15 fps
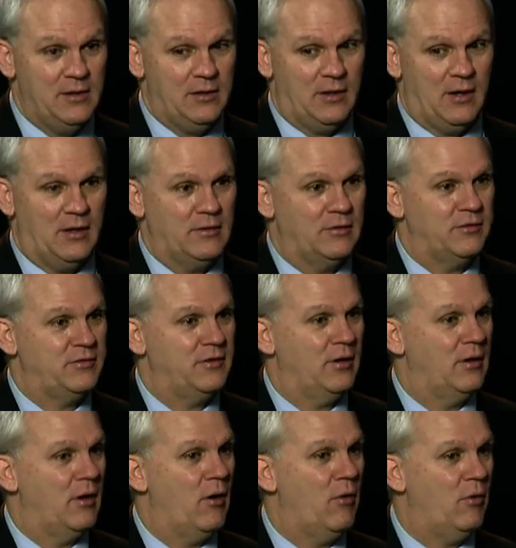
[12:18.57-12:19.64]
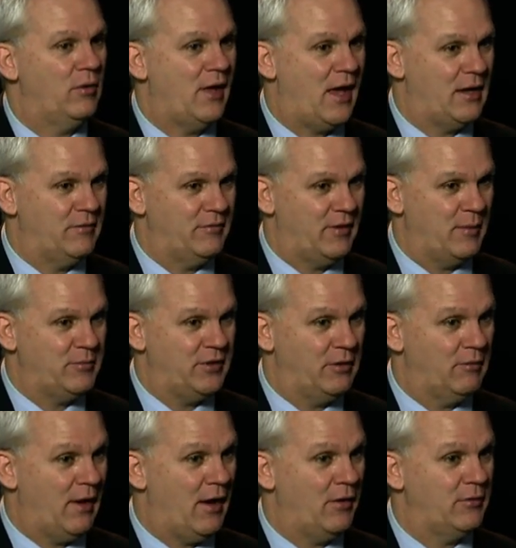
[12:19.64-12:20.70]
uh, there's still a whole lot of empty
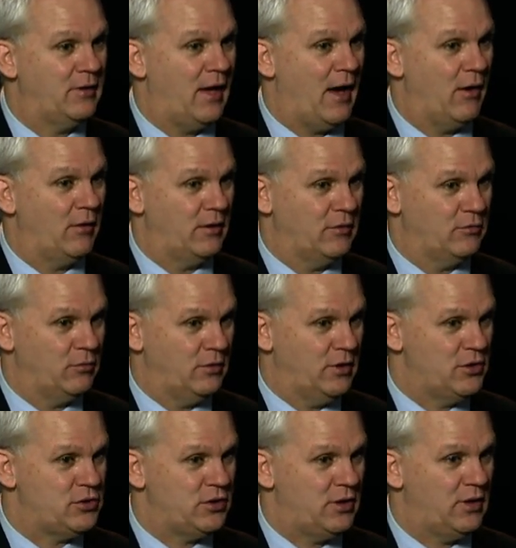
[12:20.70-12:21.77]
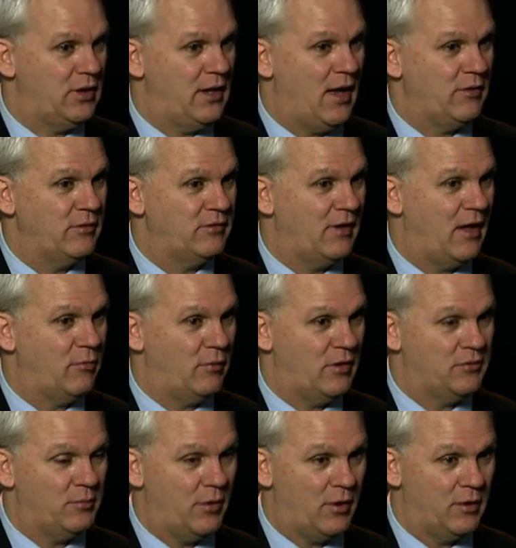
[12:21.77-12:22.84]
ground out in Tradition and out in the
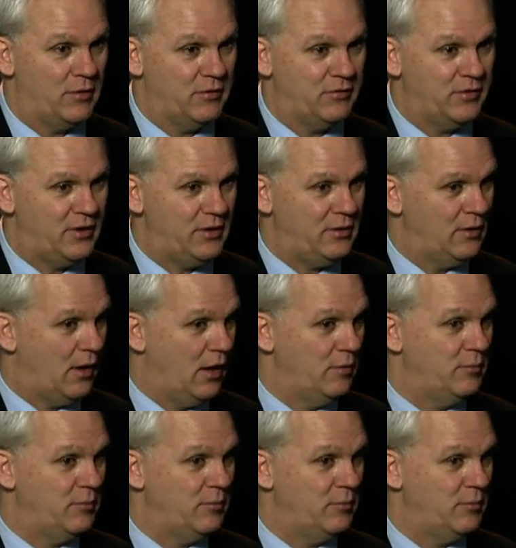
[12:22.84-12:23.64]
southwest part of the city, right.